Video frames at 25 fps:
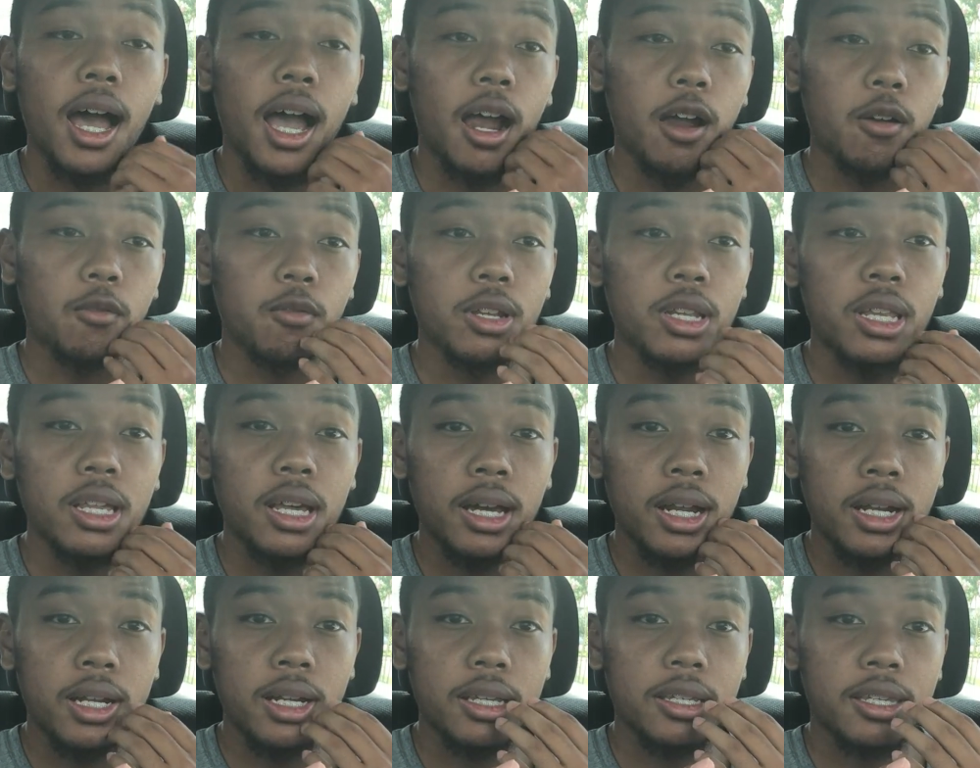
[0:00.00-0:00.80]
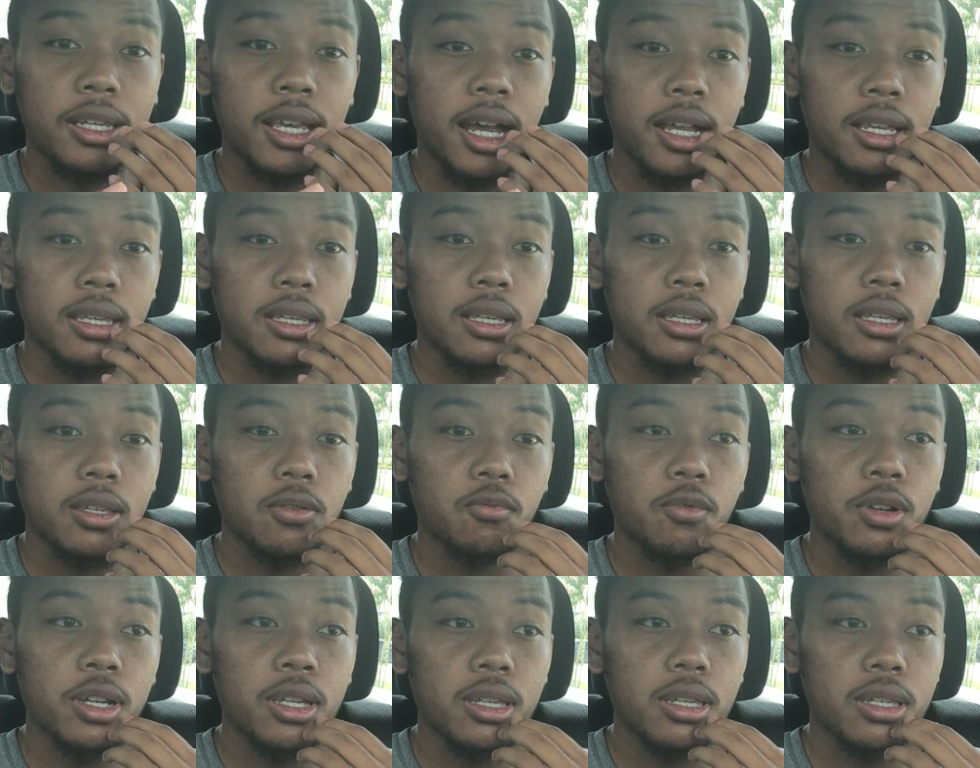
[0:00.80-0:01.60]
I really got to attack these
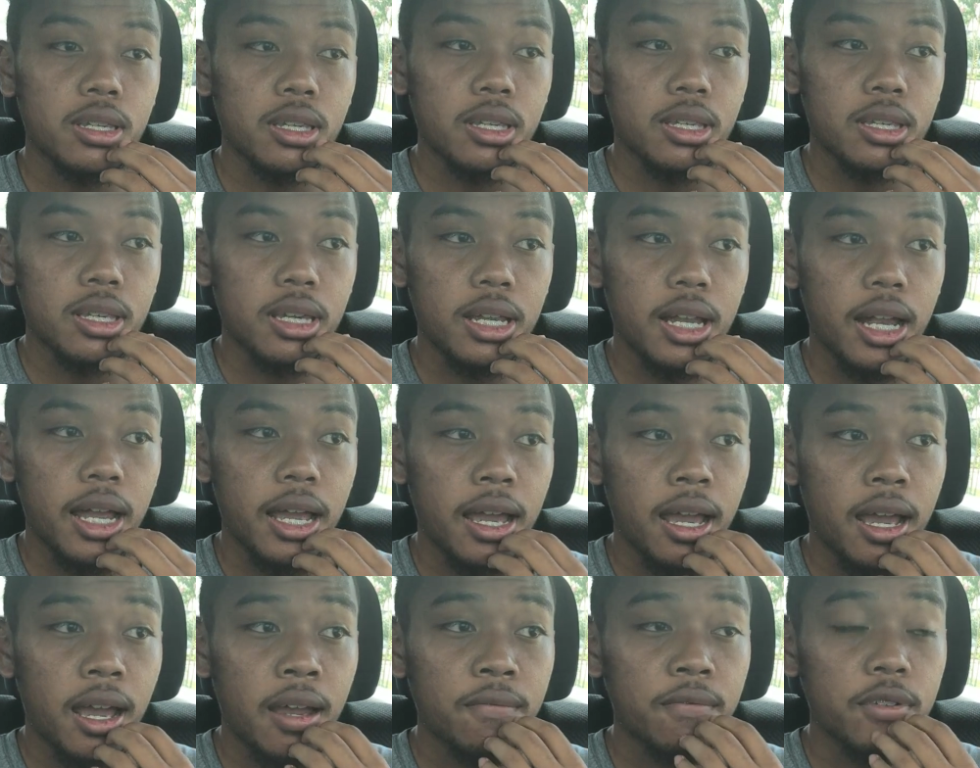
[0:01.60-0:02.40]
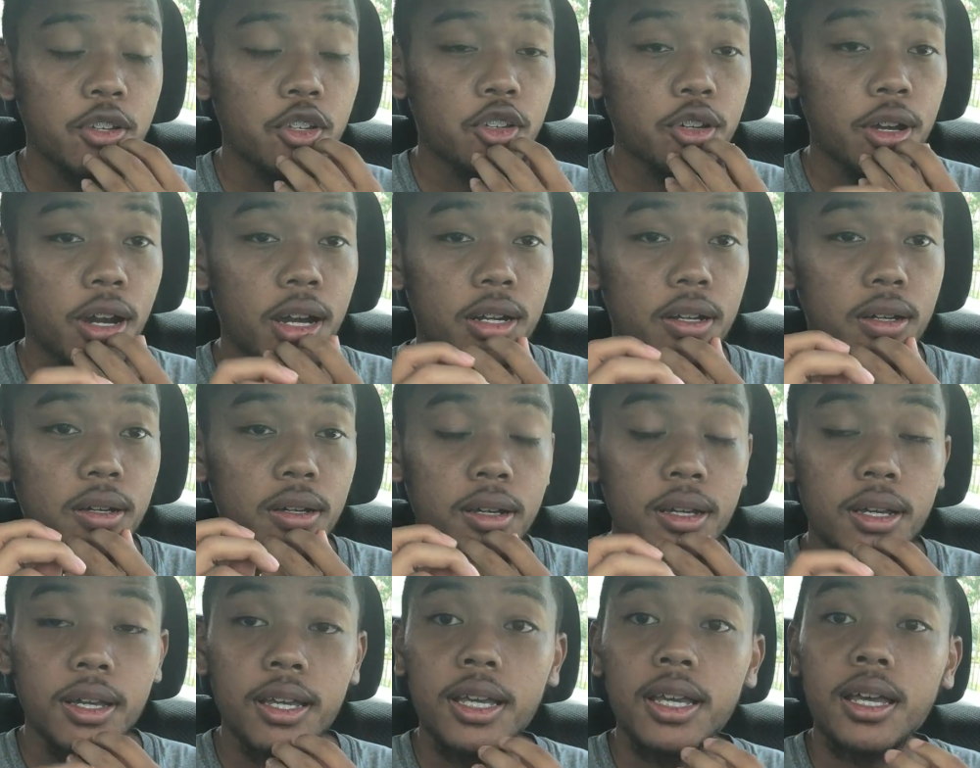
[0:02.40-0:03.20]
weaknesses that I have and try
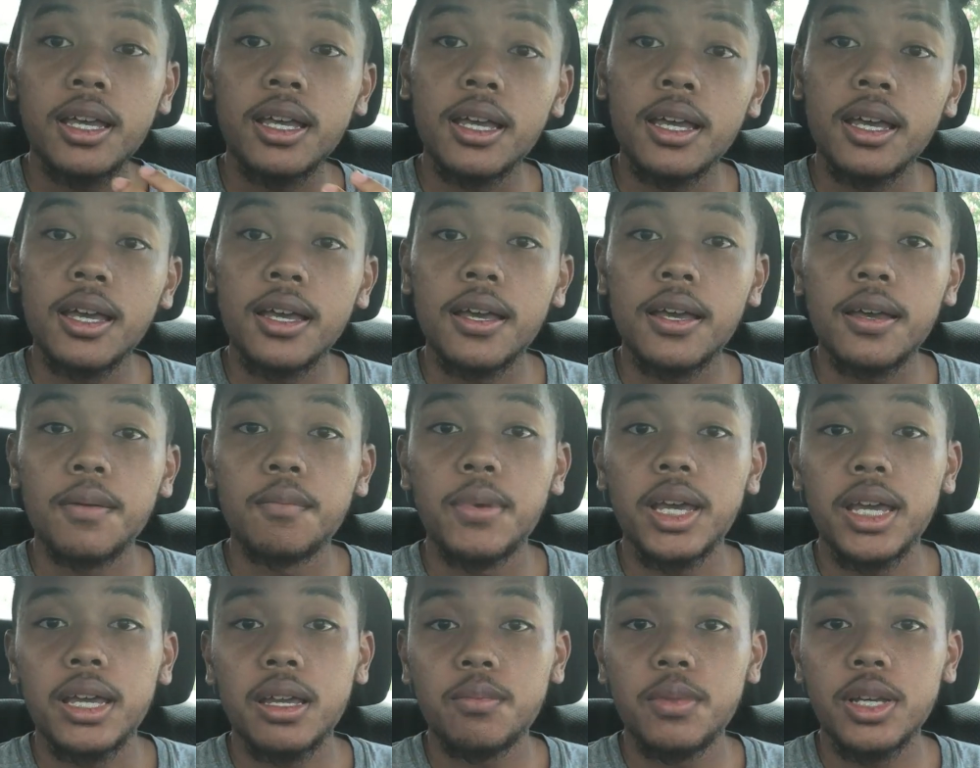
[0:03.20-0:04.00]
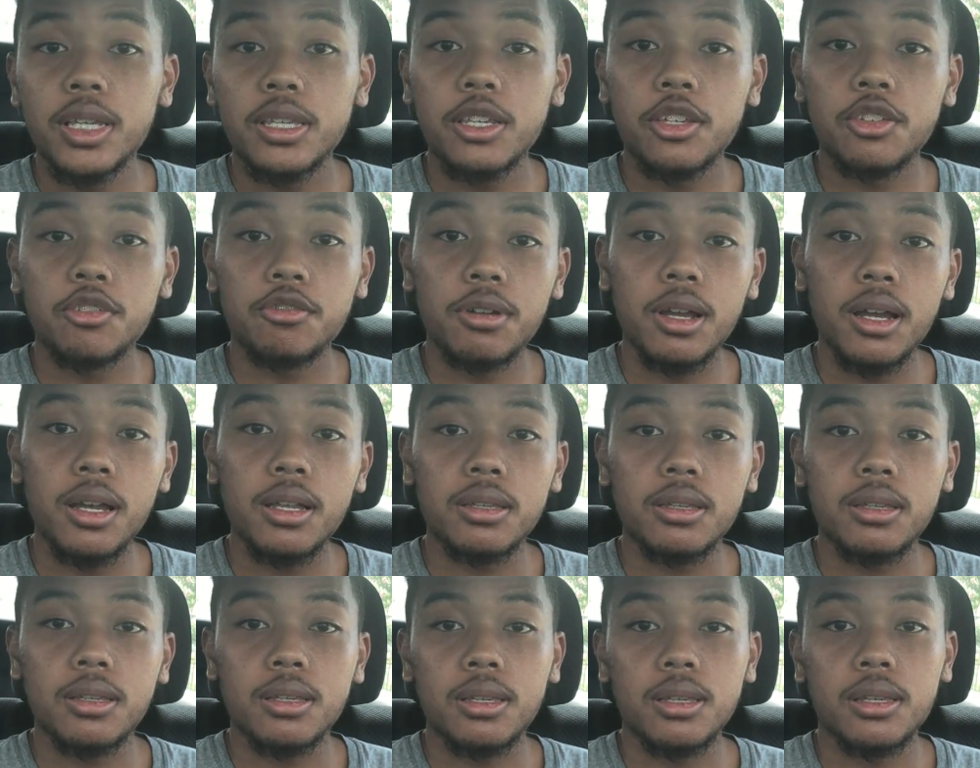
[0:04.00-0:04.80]
to make them into
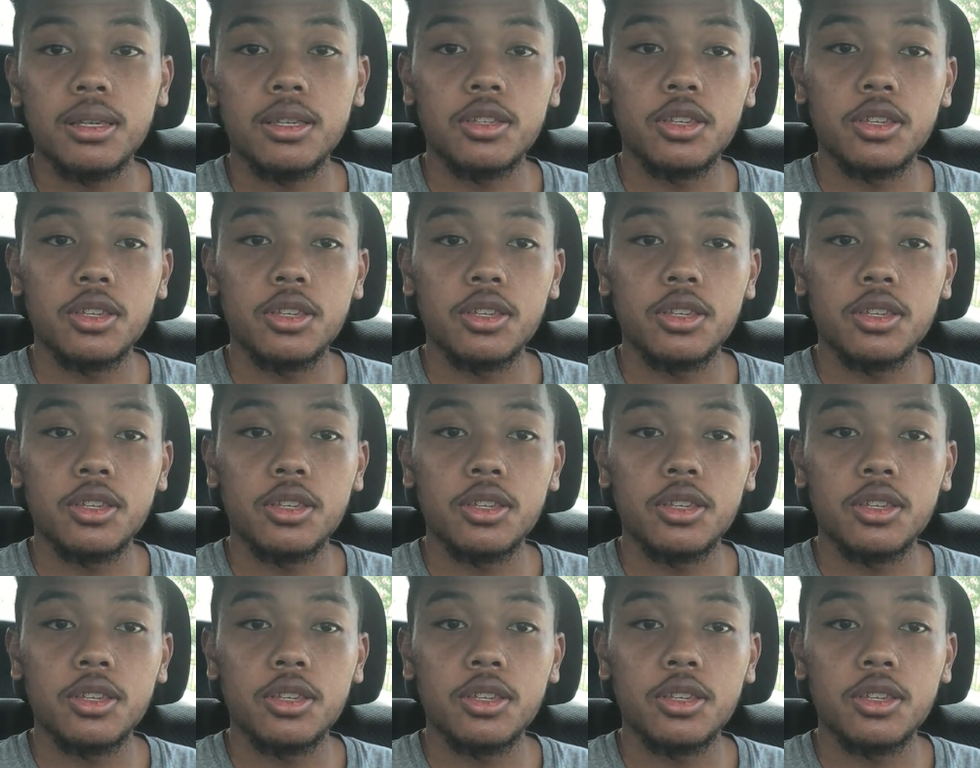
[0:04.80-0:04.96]
strengths.